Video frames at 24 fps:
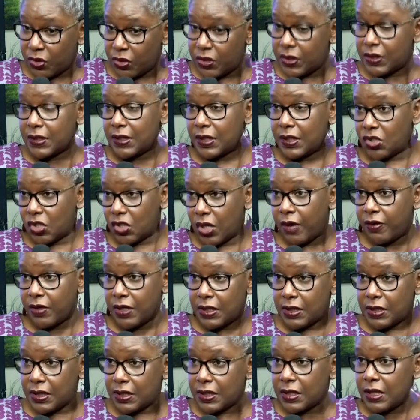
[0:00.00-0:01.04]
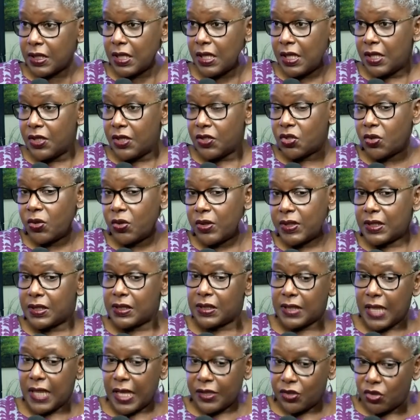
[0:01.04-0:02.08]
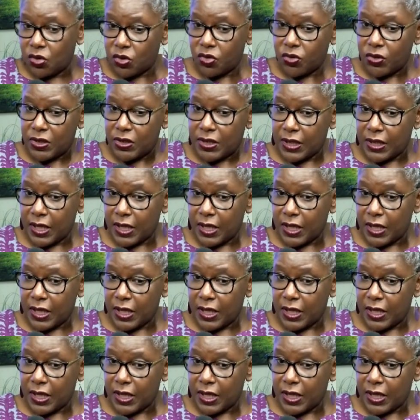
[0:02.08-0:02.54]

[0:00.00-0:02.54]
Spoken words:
Which is the charities. So it's the statutory